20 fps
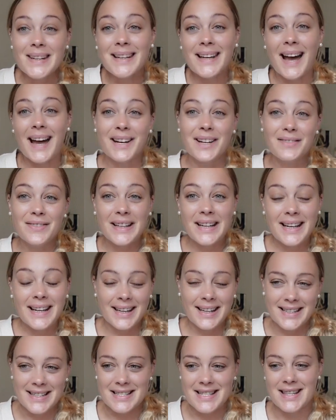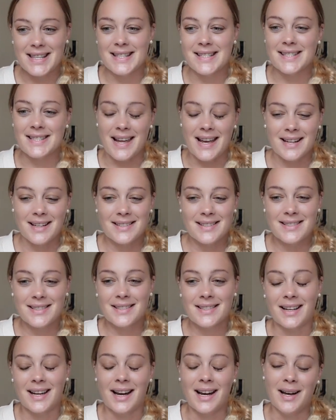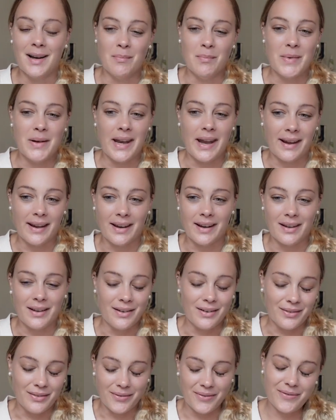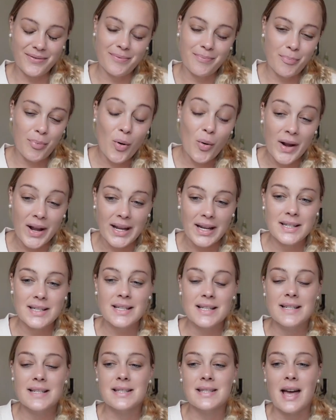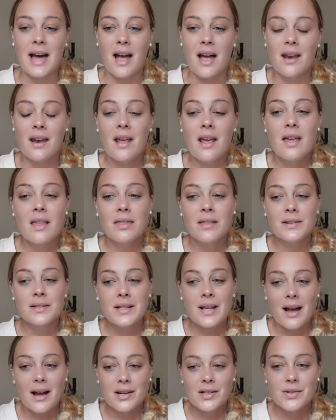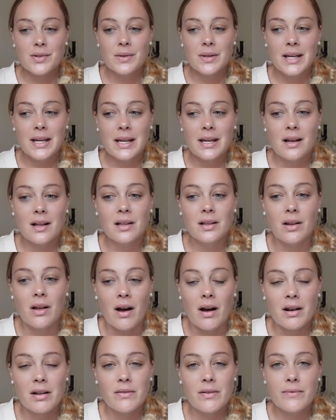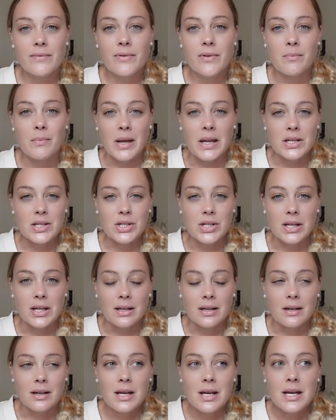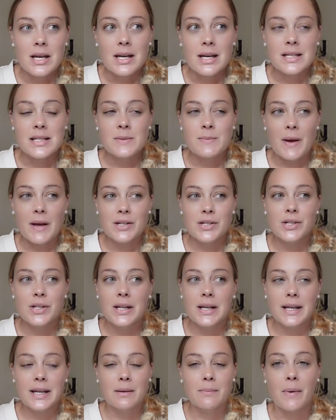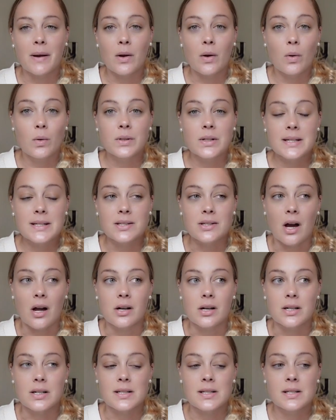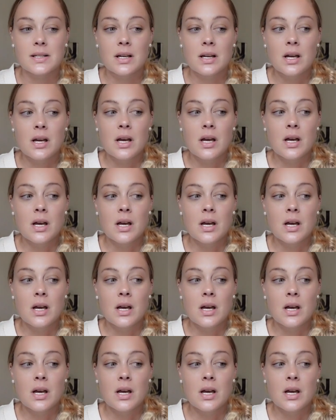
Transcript: kind of leading into this next negative point is that there's actually a lot of information, especially in my oldest daughter's